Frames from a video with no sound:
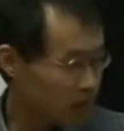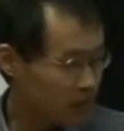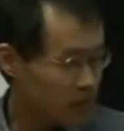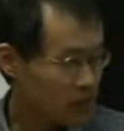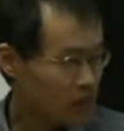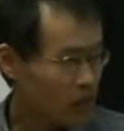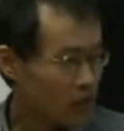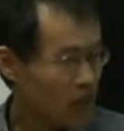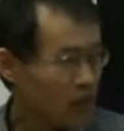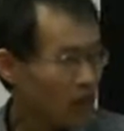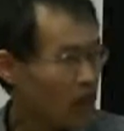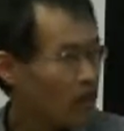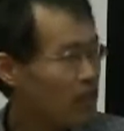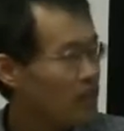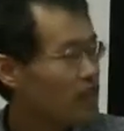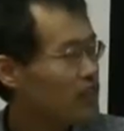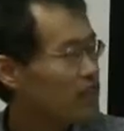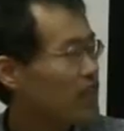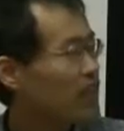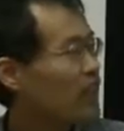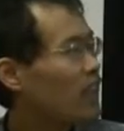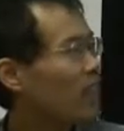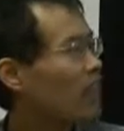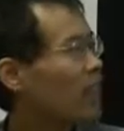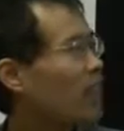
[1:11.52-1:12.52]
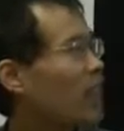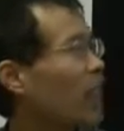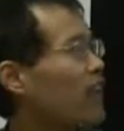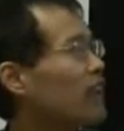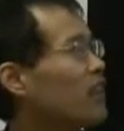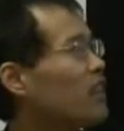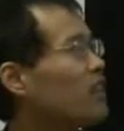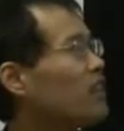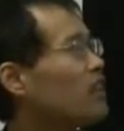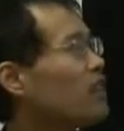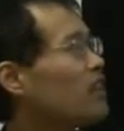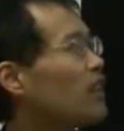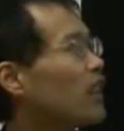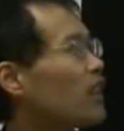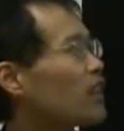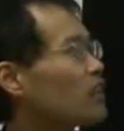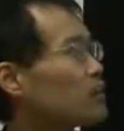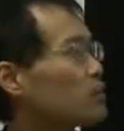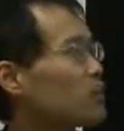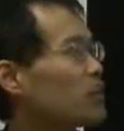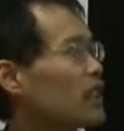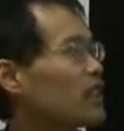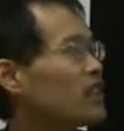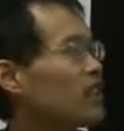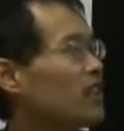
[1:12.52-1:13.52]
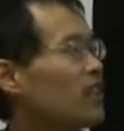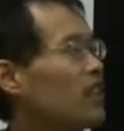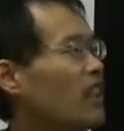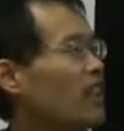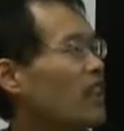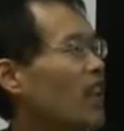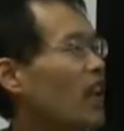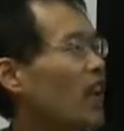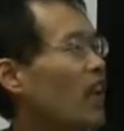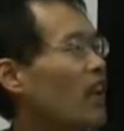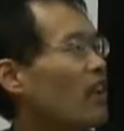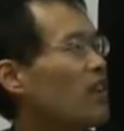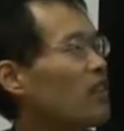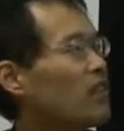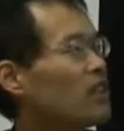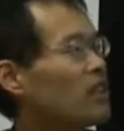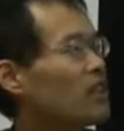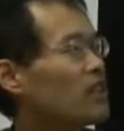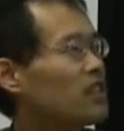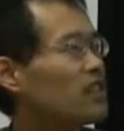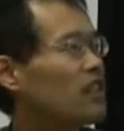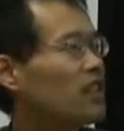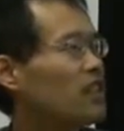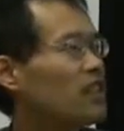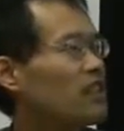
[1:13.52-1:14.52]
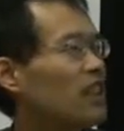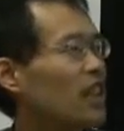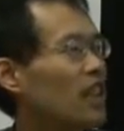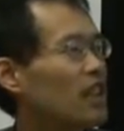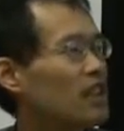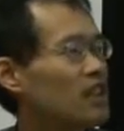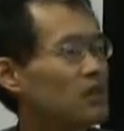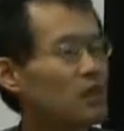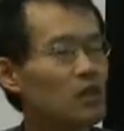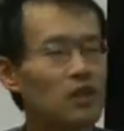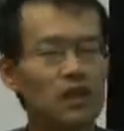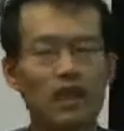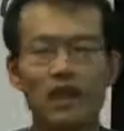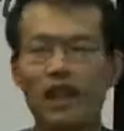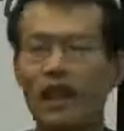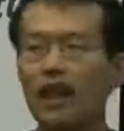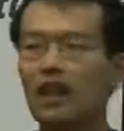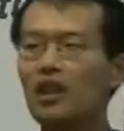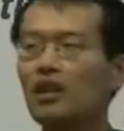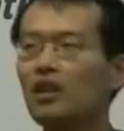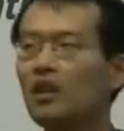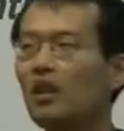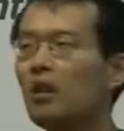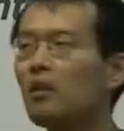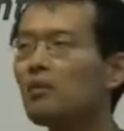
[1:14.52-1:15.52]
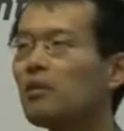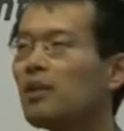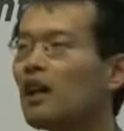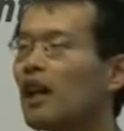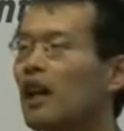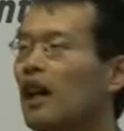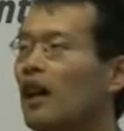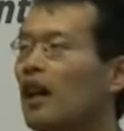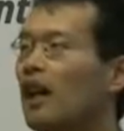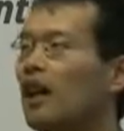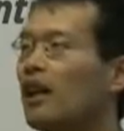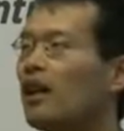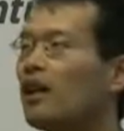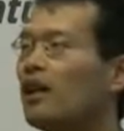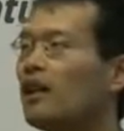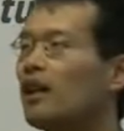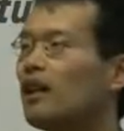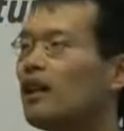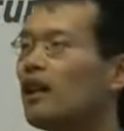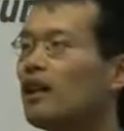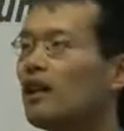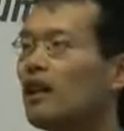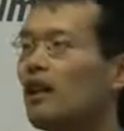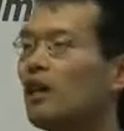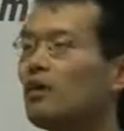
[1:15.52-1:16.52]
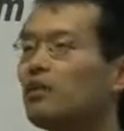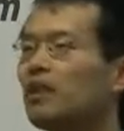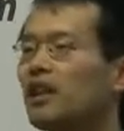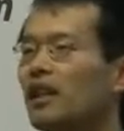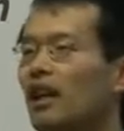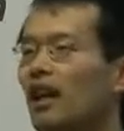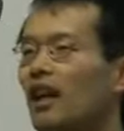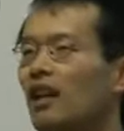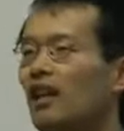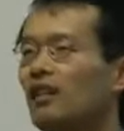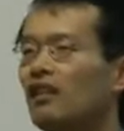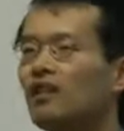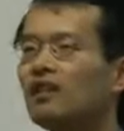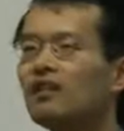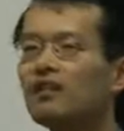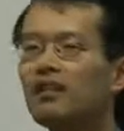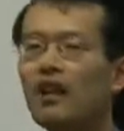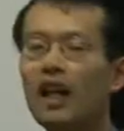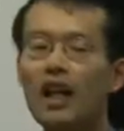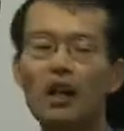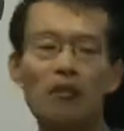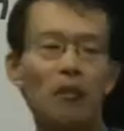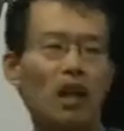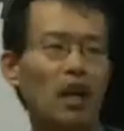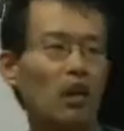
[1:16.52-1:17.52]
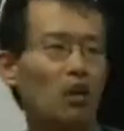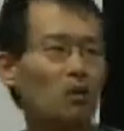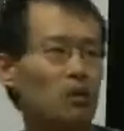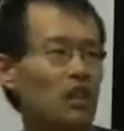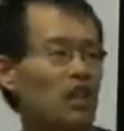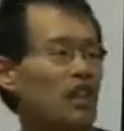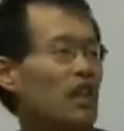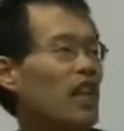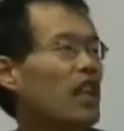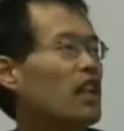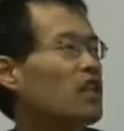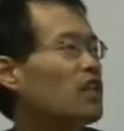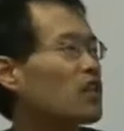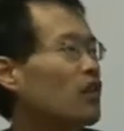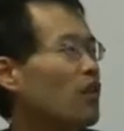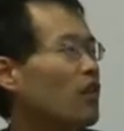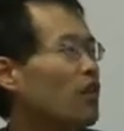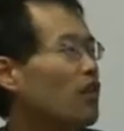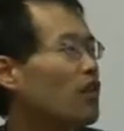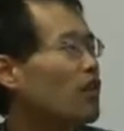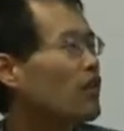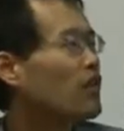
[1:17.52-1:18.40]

So the key rate exponential decay with the distance for the case of optical fiber communication.